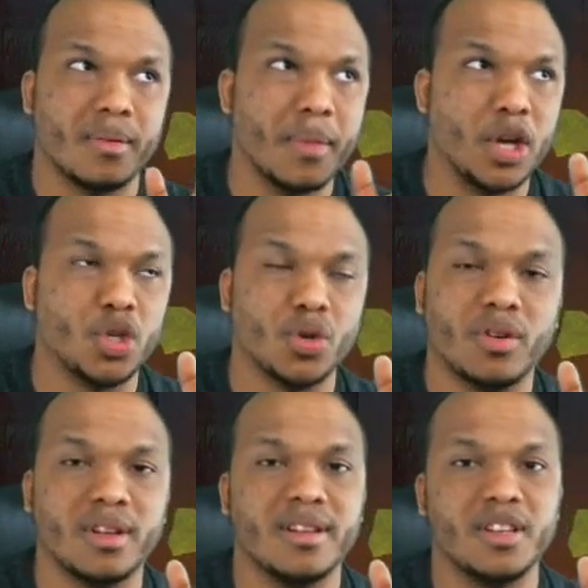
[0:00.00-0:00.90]
Make
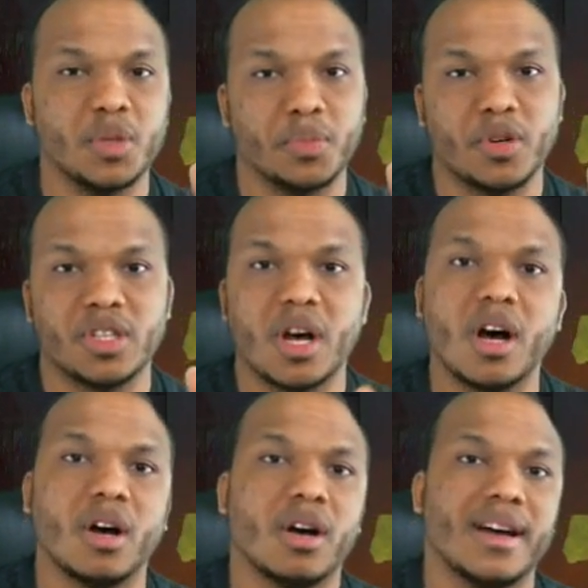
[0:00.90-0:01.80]
sure these perks
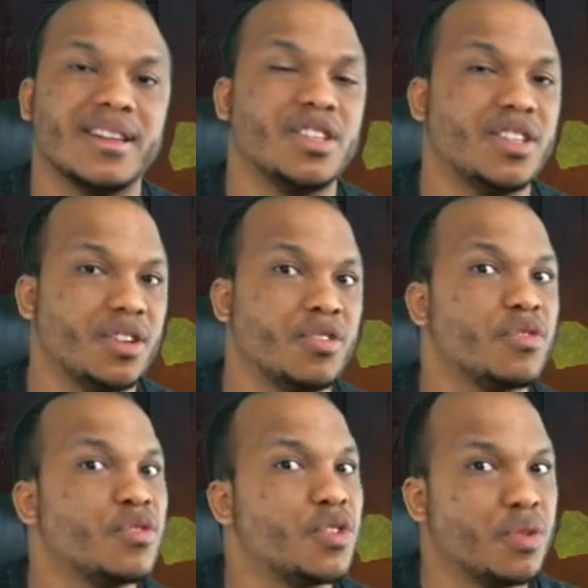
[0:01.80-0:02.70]
are at tier
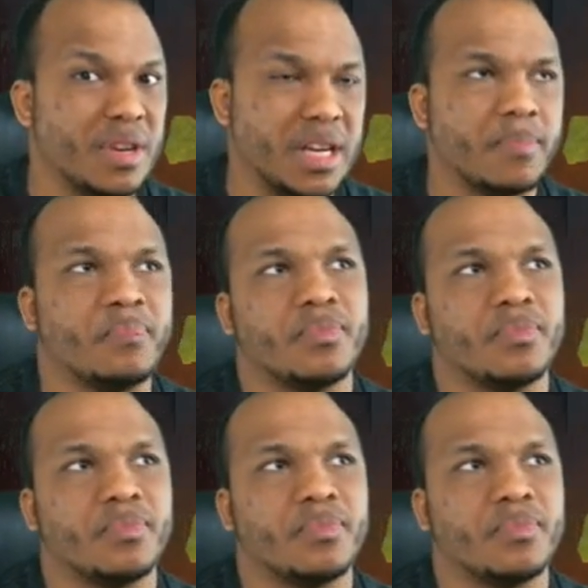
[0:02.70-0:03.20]
3.